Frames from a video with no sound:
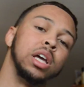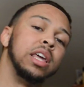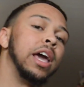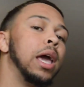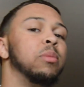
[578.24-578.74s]

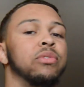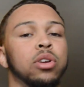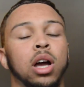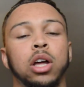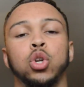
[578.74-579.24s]
game for
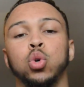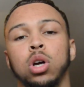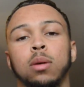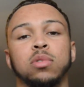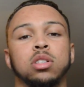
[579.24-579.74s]
y'all
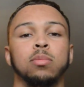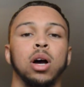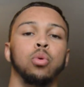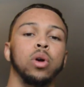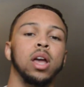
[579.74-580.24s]
newcomers
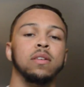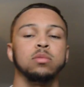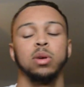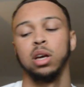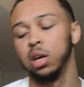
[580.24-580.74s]
about waves,
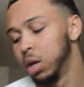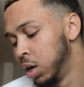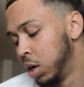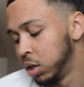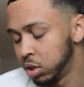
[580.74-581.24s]
man.
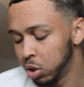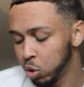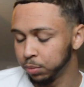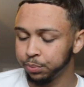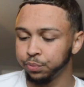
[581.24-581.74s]

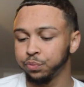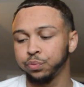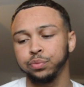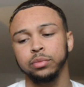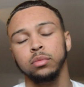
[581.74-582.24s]
So
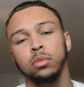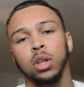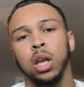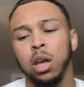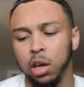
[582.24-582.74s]

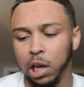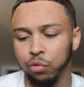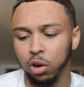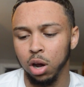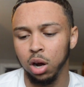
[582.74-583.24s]
in
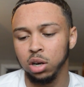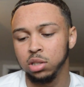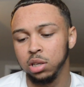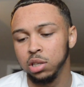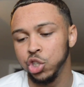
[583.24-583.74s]
regards
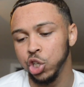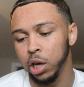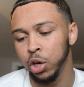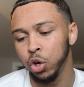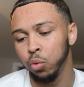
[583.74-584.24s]
to this
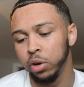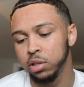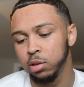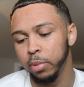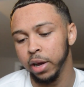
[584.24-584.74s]
channel, what
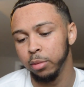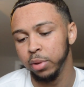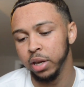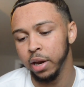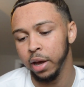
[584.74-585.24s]
it's about to
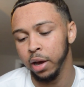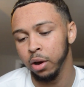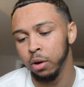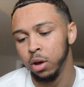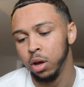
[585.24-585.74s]
be
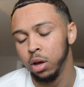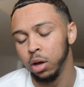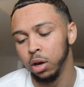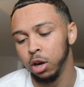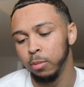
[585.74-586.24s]
now,
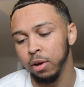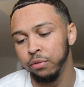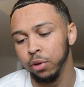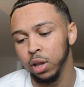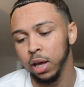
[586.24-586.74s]
I
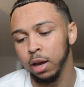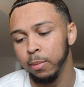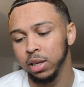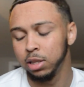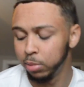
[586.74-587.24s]
feel like I'm
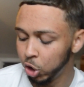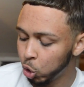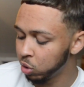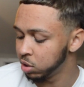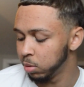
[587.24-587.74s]
about to be
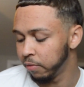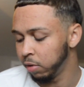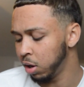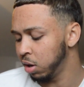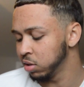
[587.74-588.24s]
doing some
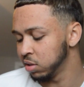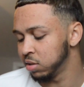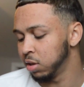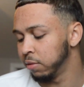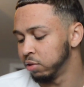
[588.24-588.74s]
vlogs and
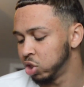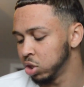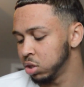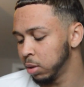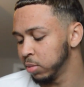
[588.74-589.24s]
stuff until
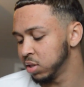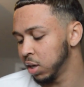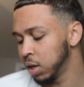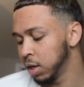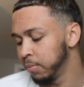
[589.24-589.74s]

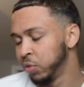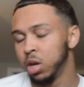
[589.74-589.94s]
summertime.